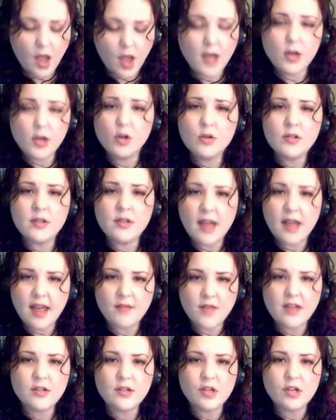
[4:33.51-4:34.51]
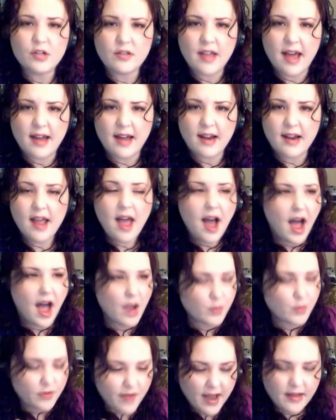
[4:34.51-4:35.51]
couldn't have entered that. I
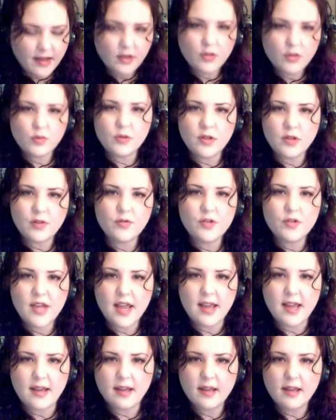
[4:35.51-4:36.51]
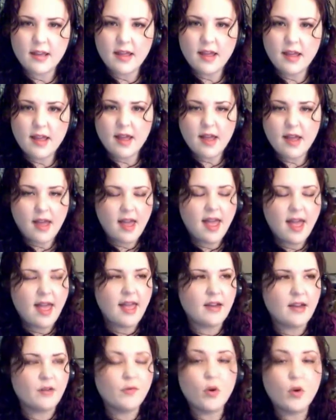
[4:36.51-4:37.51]
would have had to do another take.
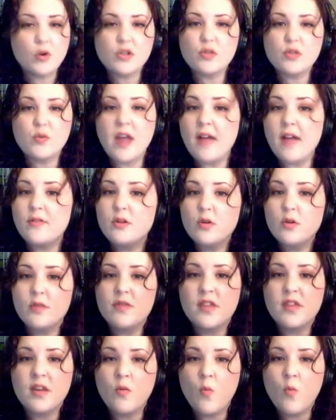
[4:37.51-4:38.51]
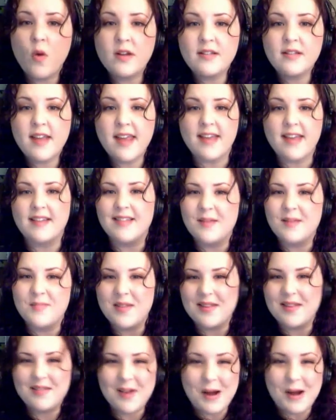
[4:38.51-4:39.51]
And of course, we have to do everything in one take. Let
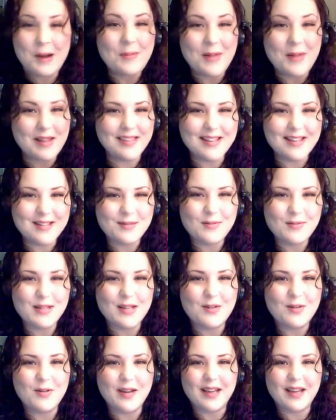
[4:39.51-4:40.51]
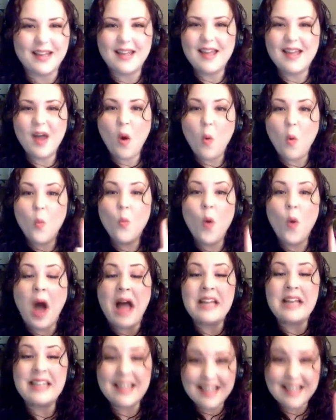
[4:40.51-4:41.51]
me talk about this really quick.
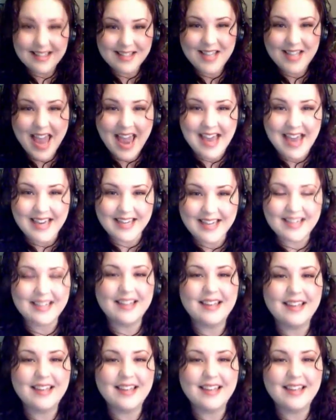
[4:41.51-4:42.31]
One take.